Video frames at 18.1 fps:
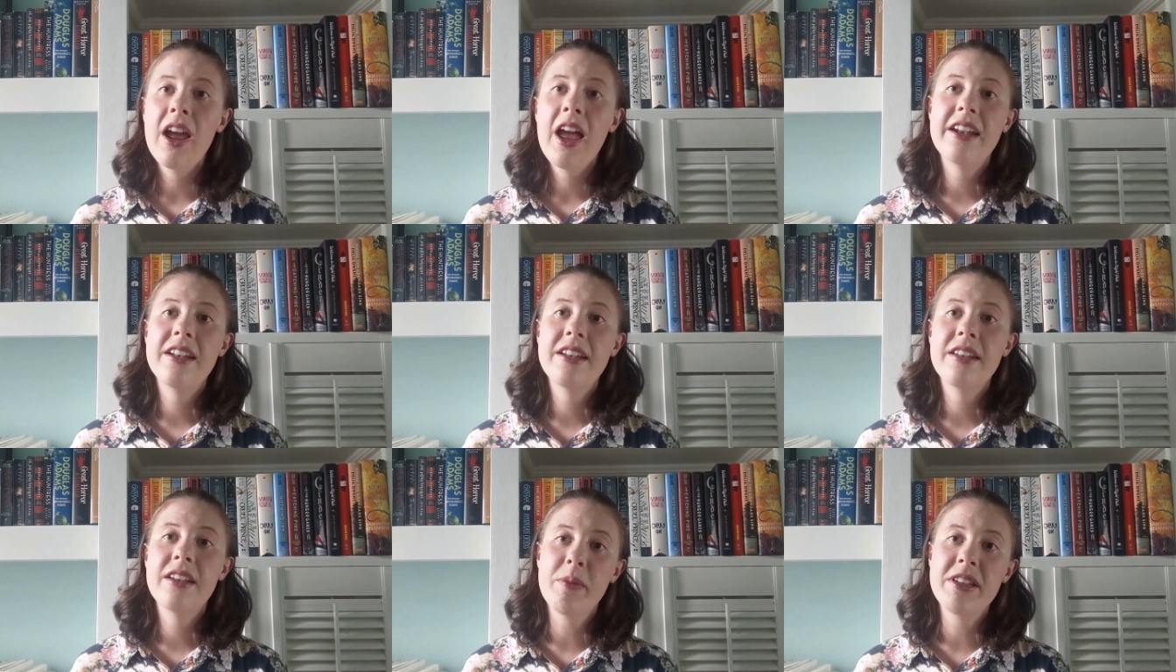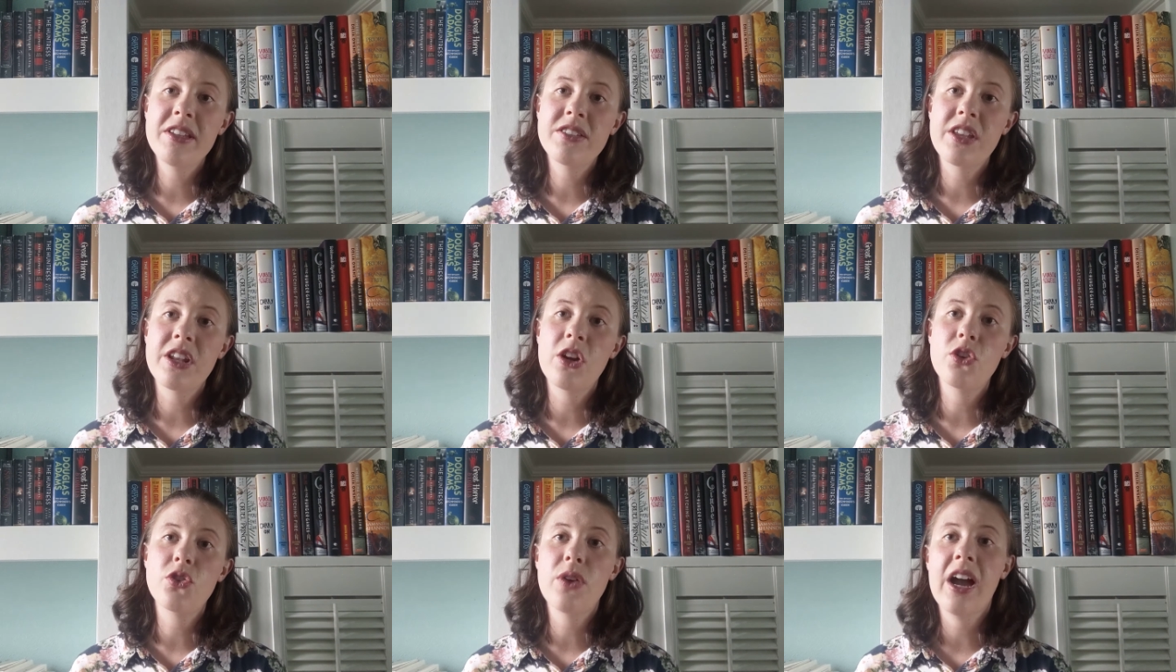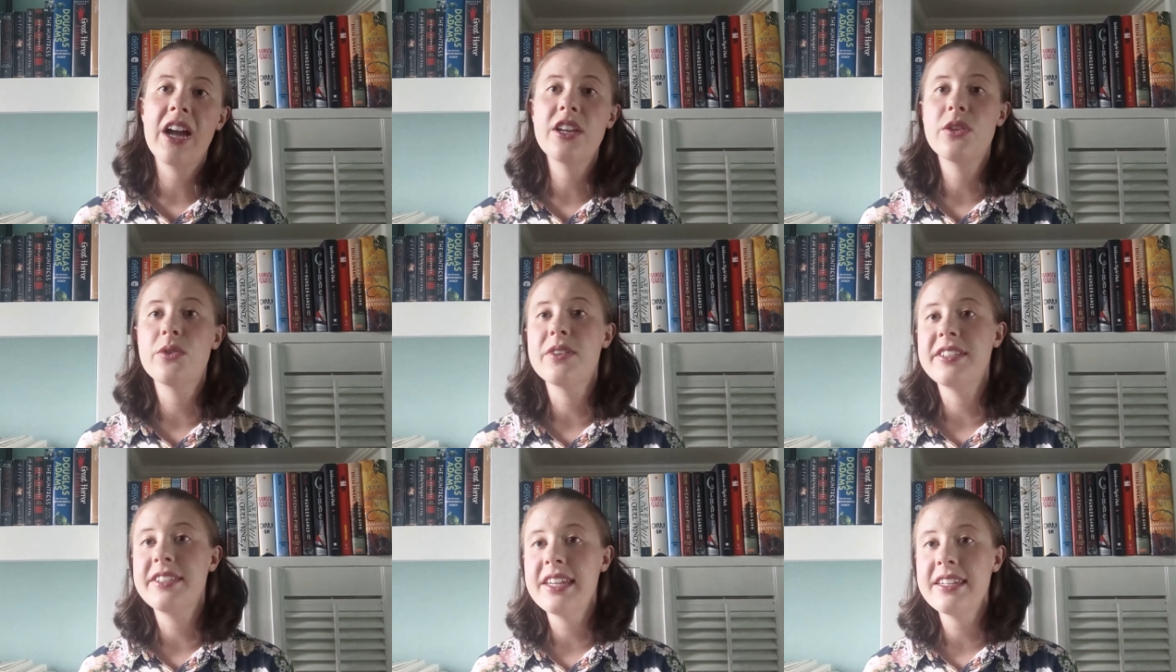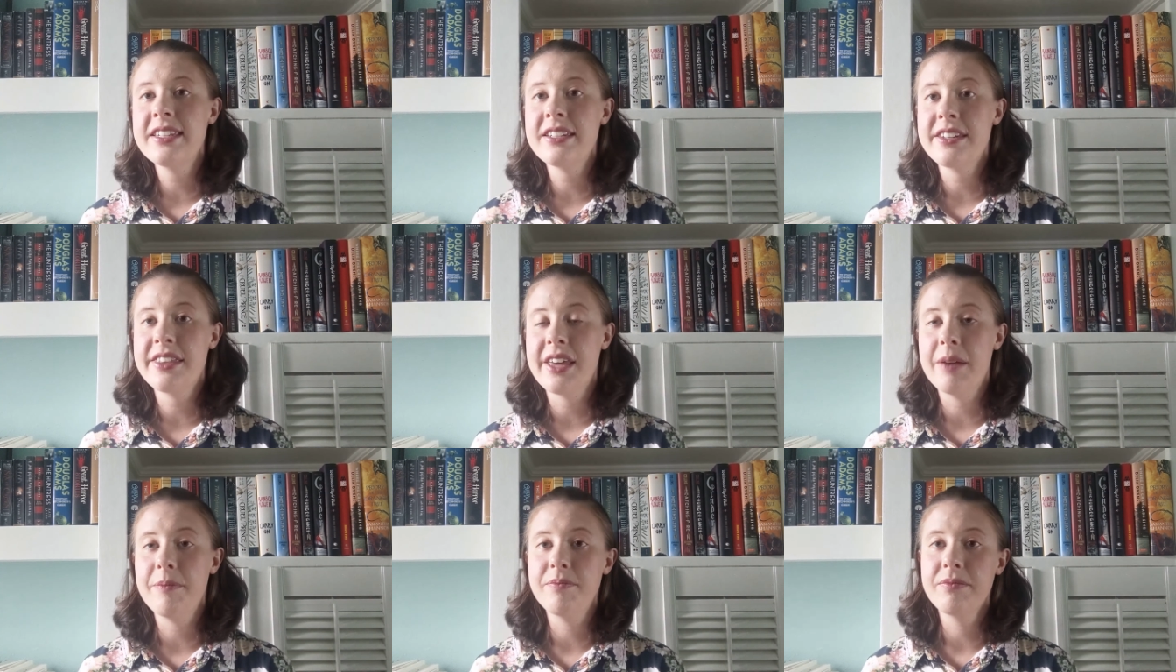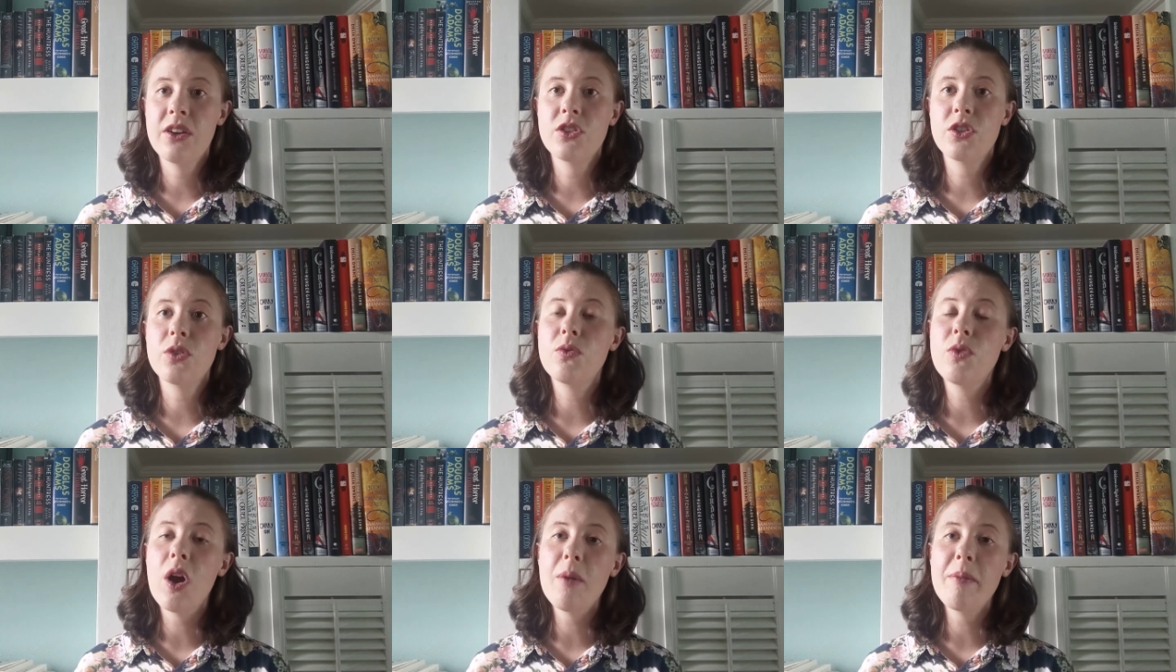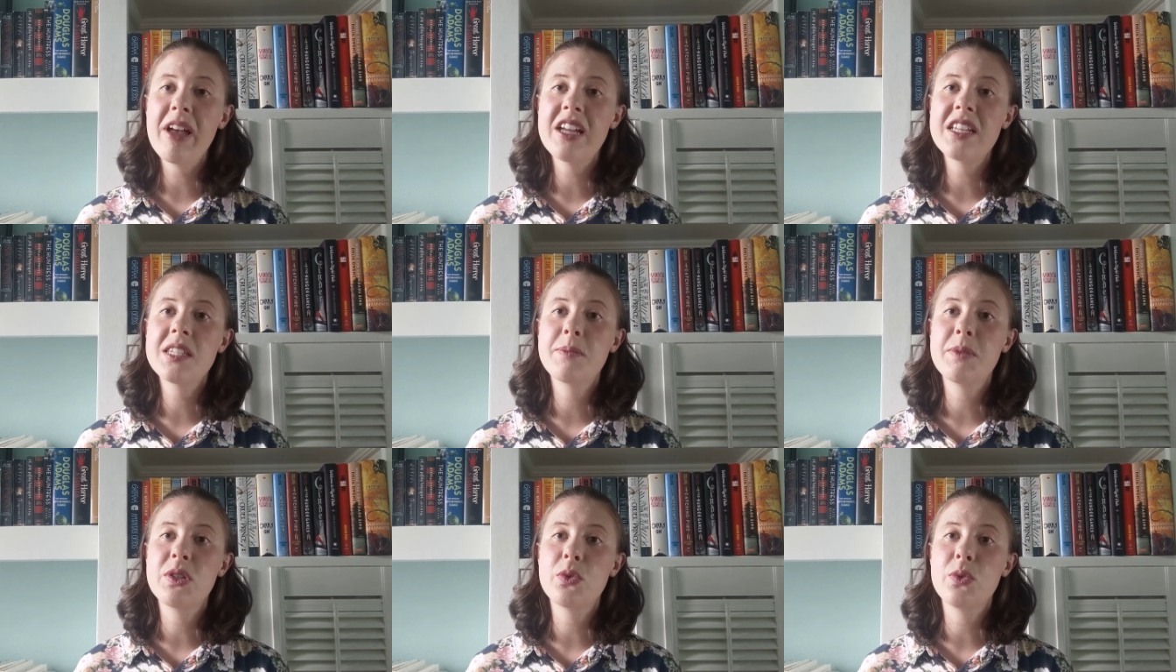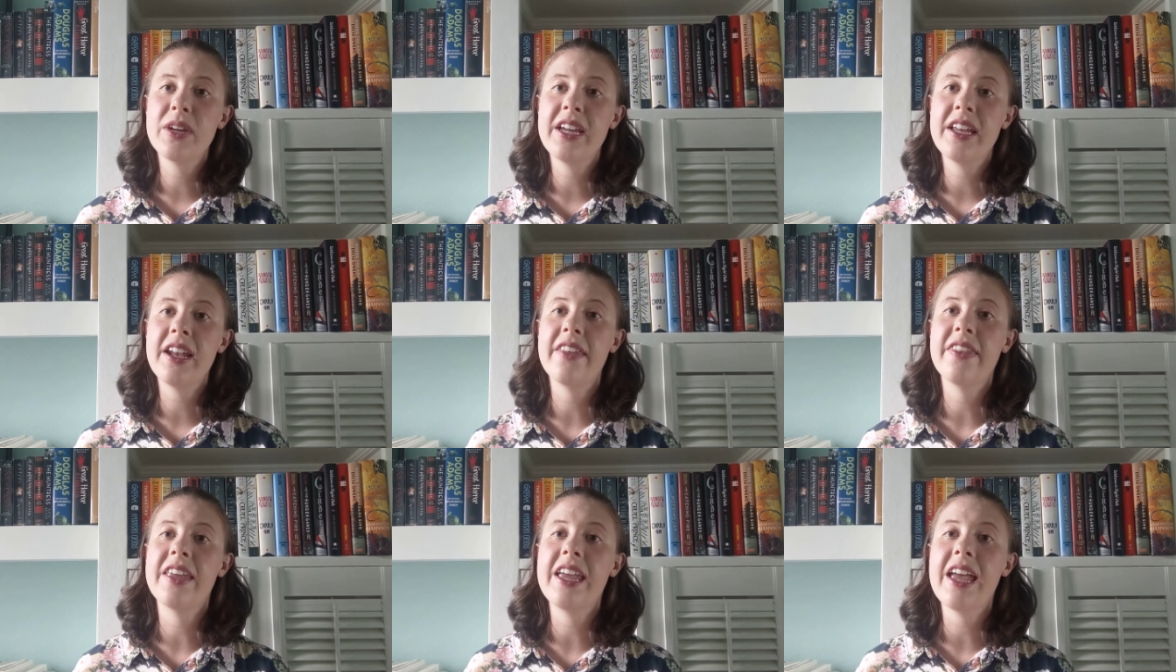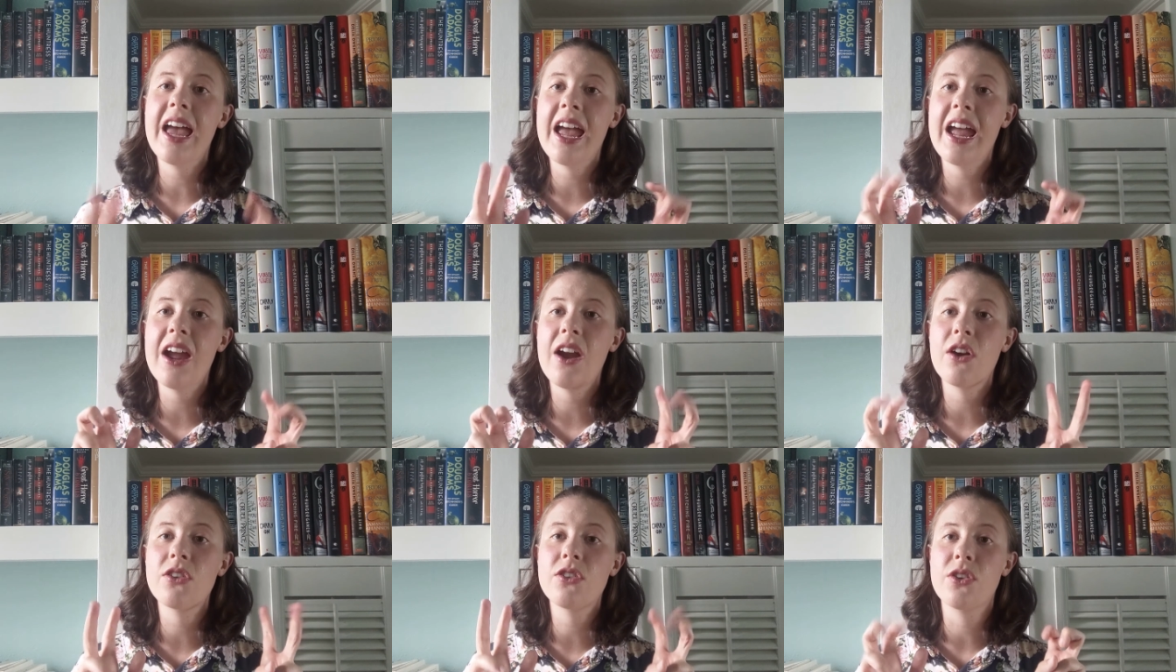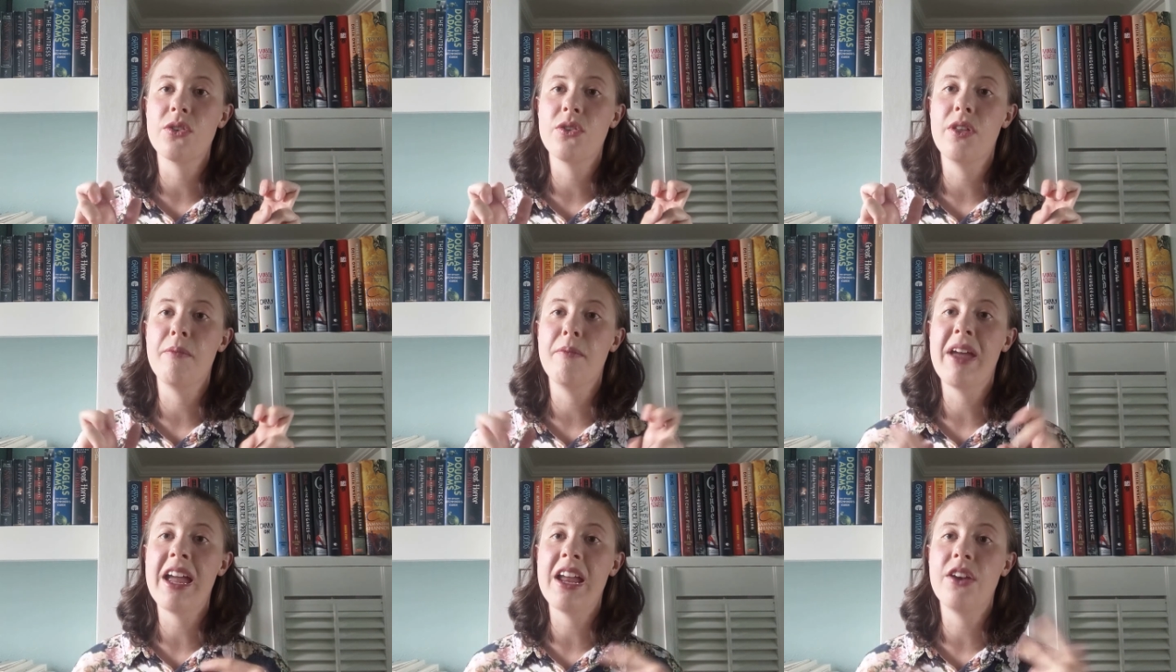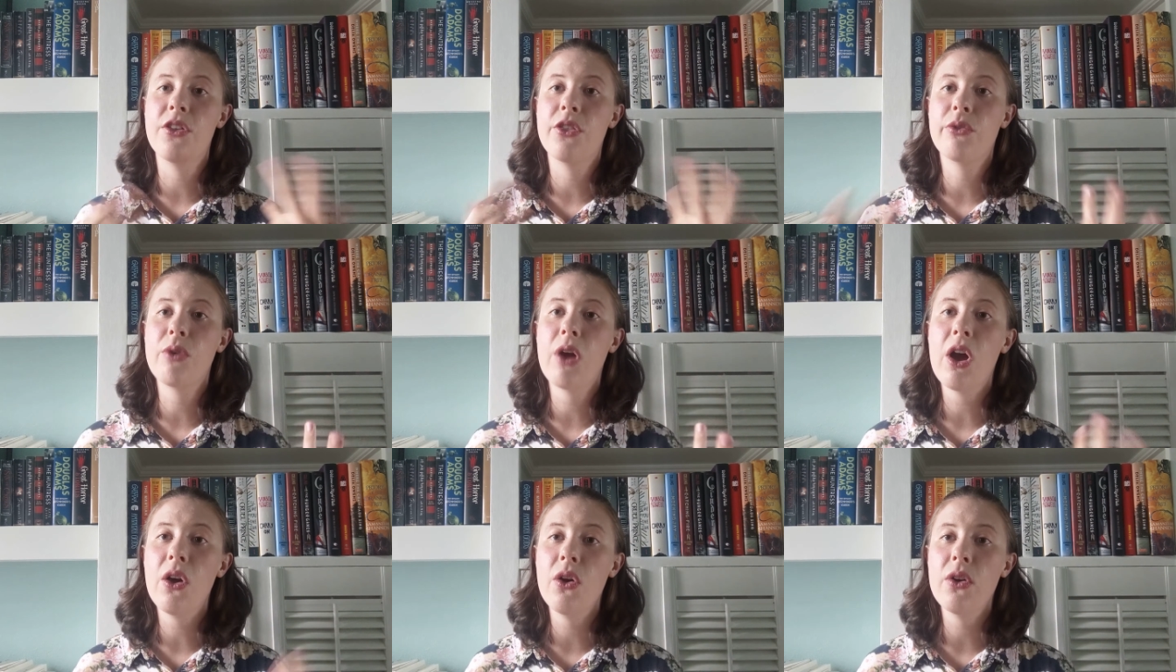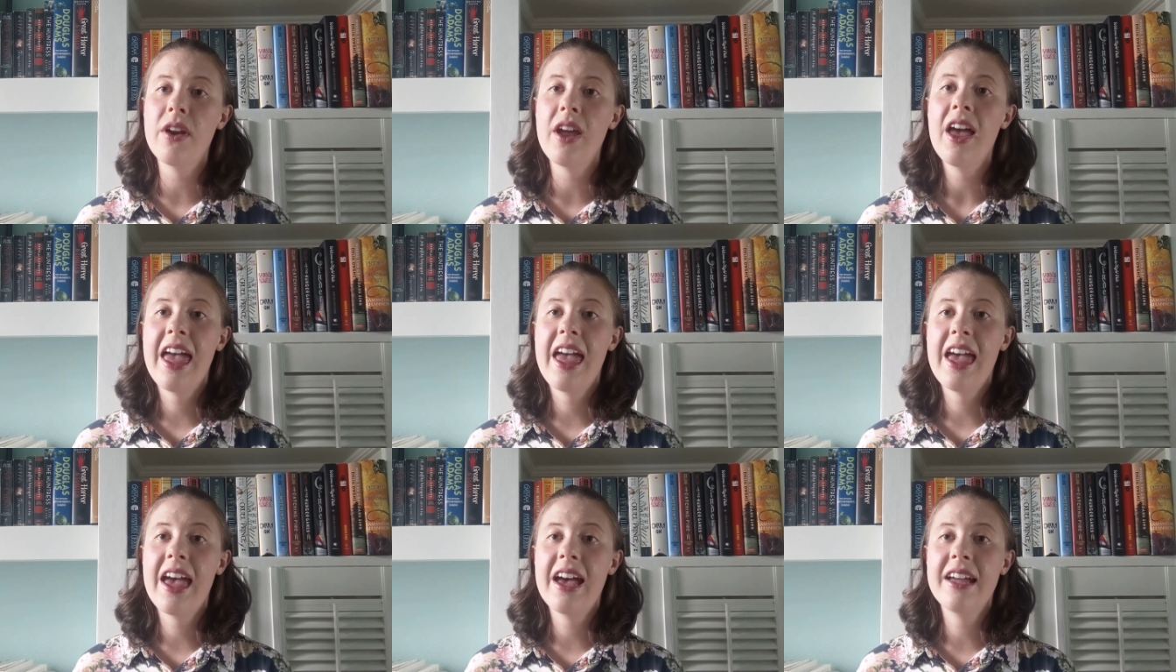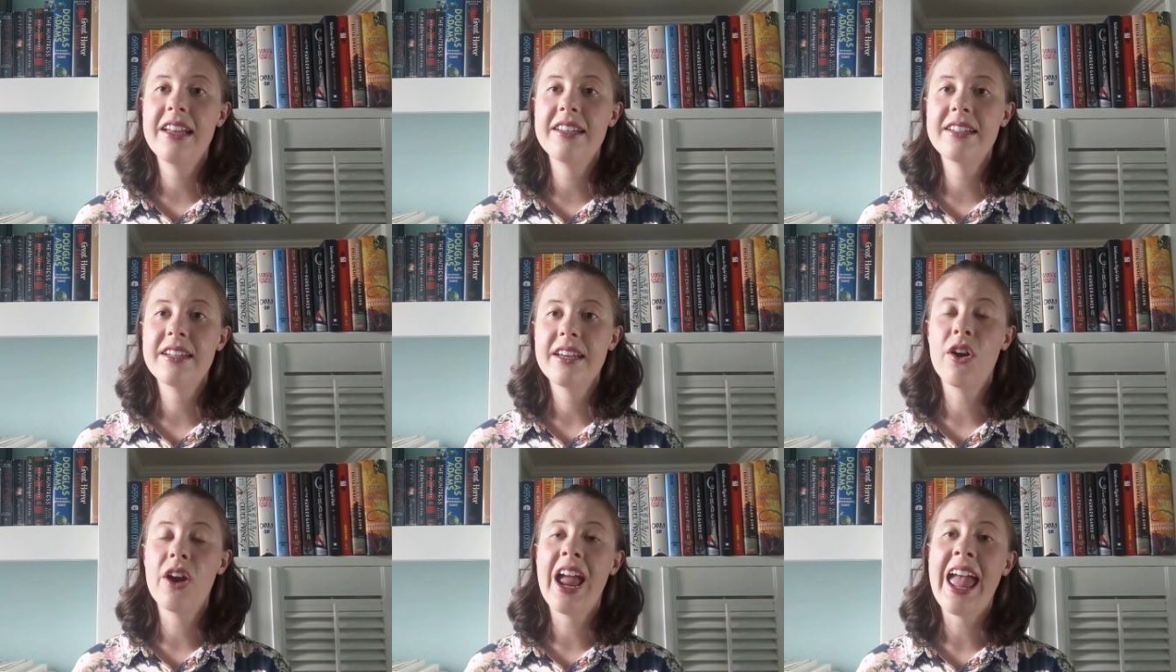and humans that are trying to resist them. There's a romance between the heir to the maid throne and her